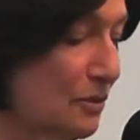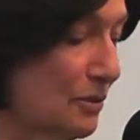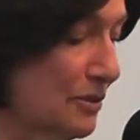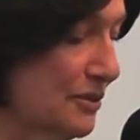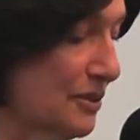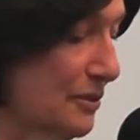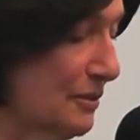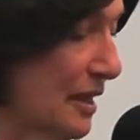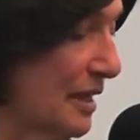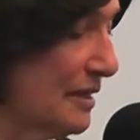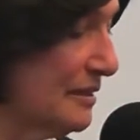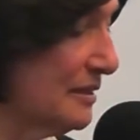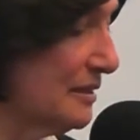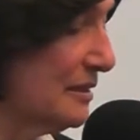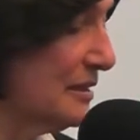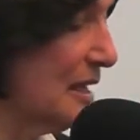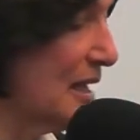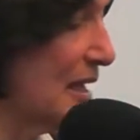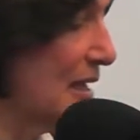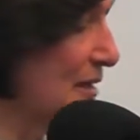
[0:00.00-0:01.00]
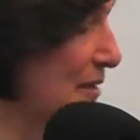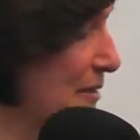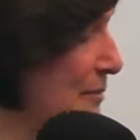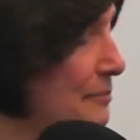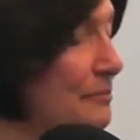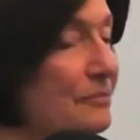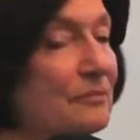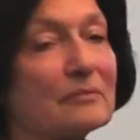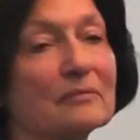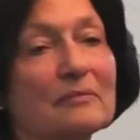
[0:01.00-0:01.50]
also has a column
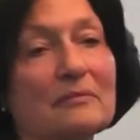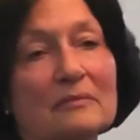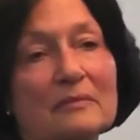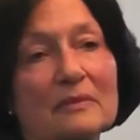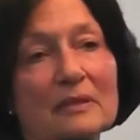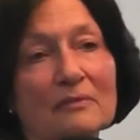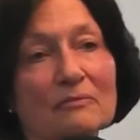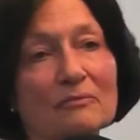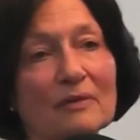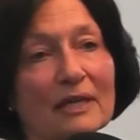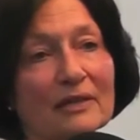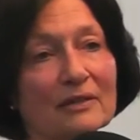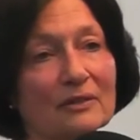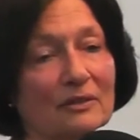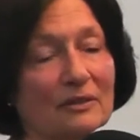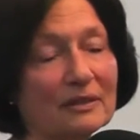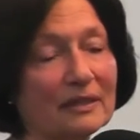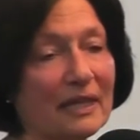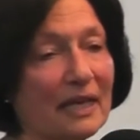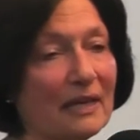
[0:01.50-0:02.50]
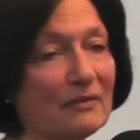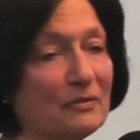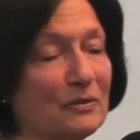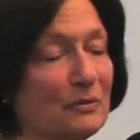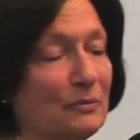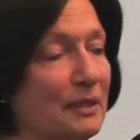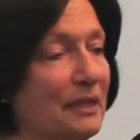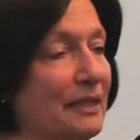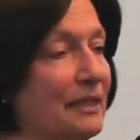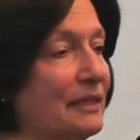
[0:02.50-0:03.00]
regularly every
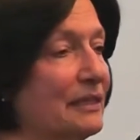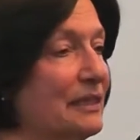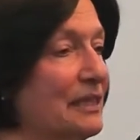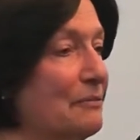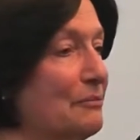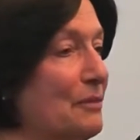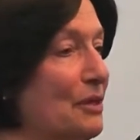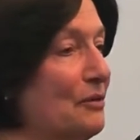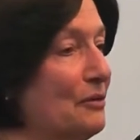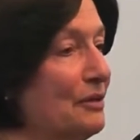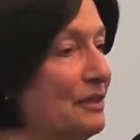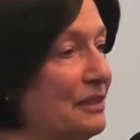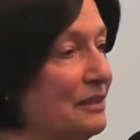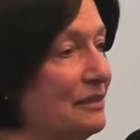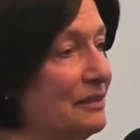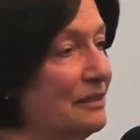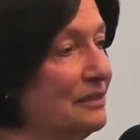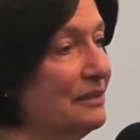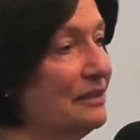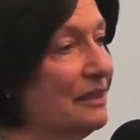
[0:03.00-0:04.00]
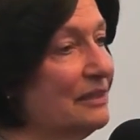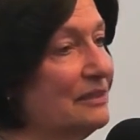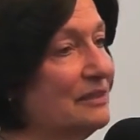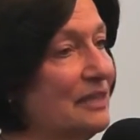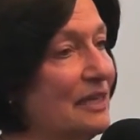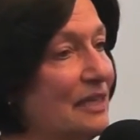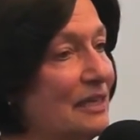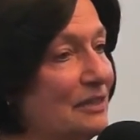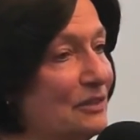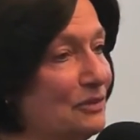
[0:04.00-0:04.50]
week in the American
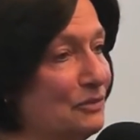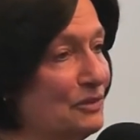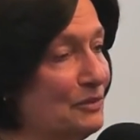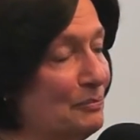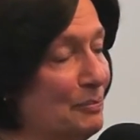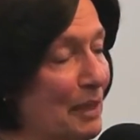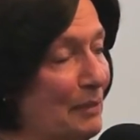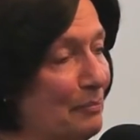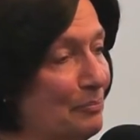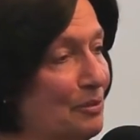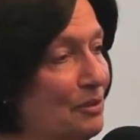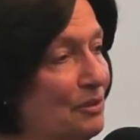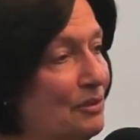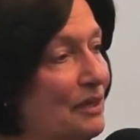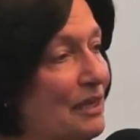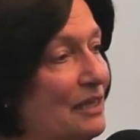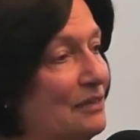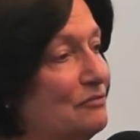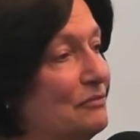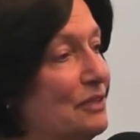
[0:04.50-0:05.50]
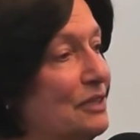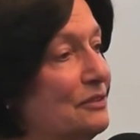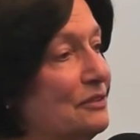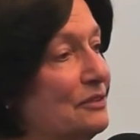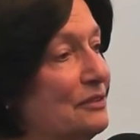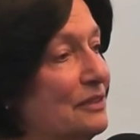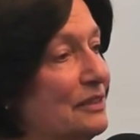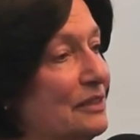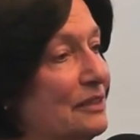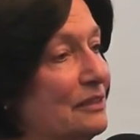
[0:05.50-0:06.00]
Yated newspaper and
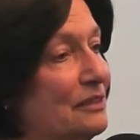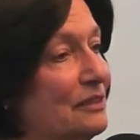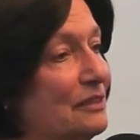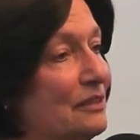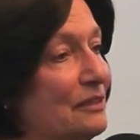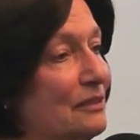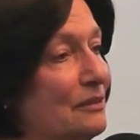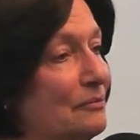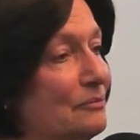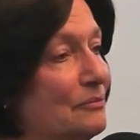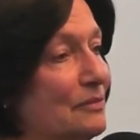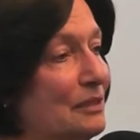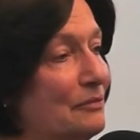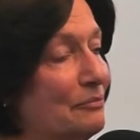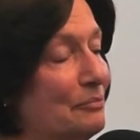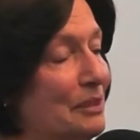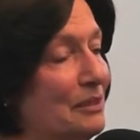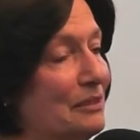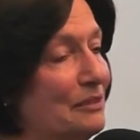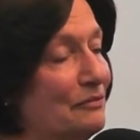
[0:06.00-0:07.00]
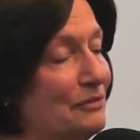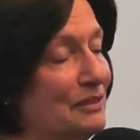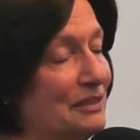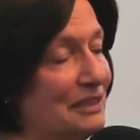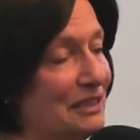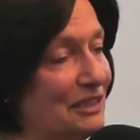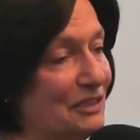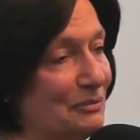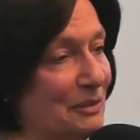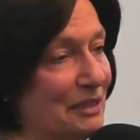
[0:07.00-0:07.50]
regularly um, about every
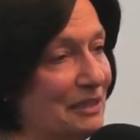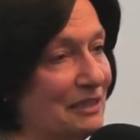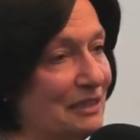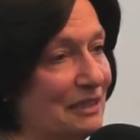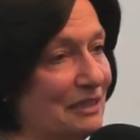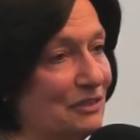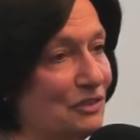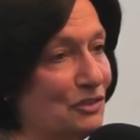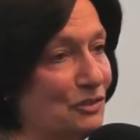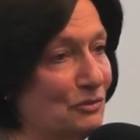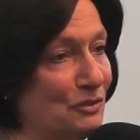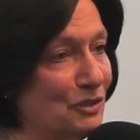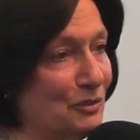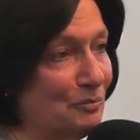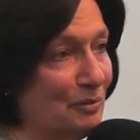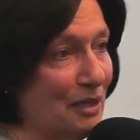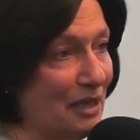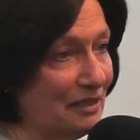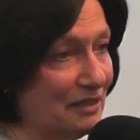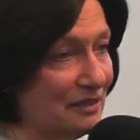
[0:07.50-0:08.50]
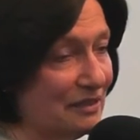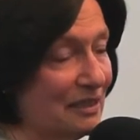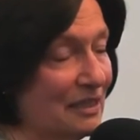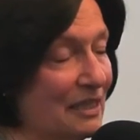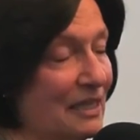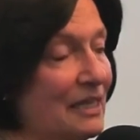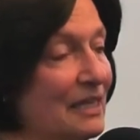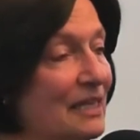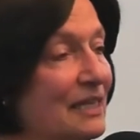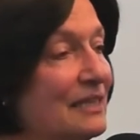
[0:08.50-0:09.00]
six weeks in the Jewish press.
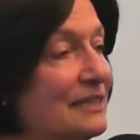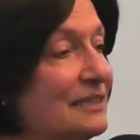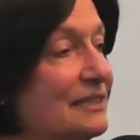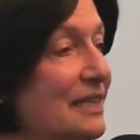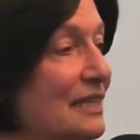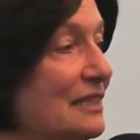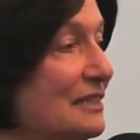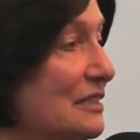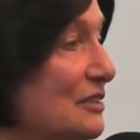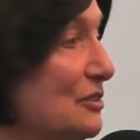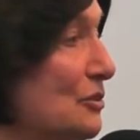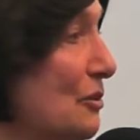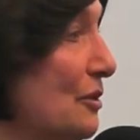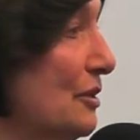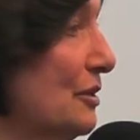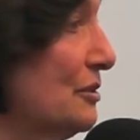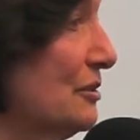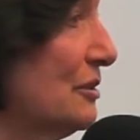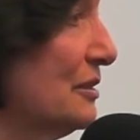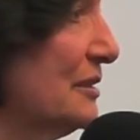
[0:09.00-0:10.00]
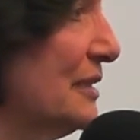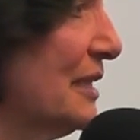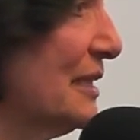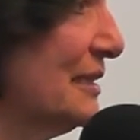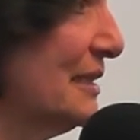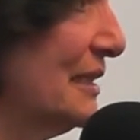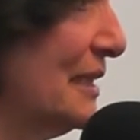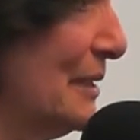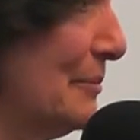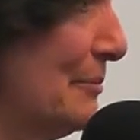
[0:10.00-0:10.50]
He sends his articles as
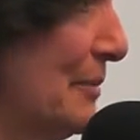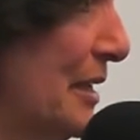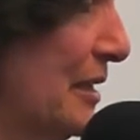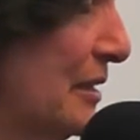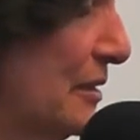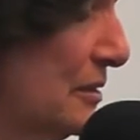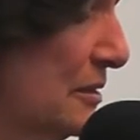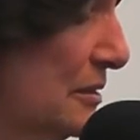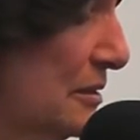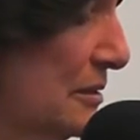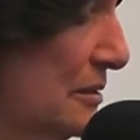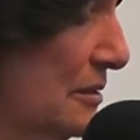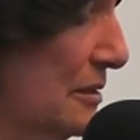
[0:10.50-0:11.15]
emails.